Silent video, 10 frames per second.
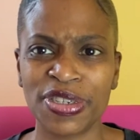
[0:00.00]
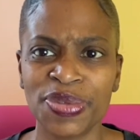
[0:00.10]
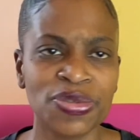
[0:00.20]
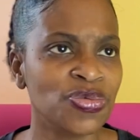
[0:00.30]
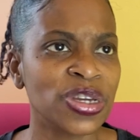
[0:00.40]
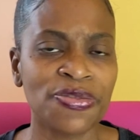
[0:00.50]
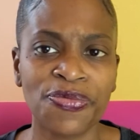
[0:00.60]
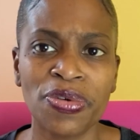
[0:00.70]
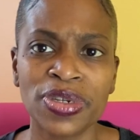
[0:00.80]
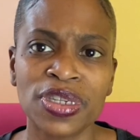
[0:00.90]
Sometimes we can
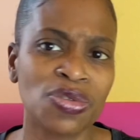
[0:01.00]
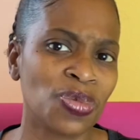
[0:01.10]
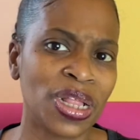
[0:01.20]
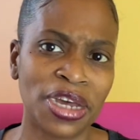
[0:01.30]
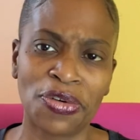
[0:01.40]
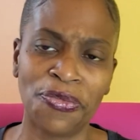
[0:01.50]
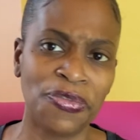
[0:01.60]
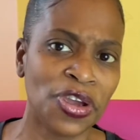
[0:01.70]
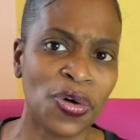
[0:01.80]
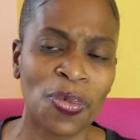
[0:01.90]
focus on, well, I
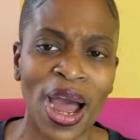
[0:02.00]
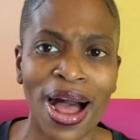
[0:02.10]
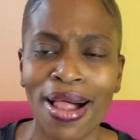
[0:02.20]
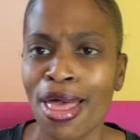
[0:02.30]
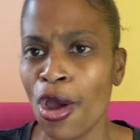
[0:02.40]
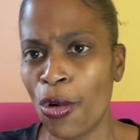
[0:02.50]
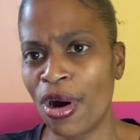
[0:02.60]
don't feel well,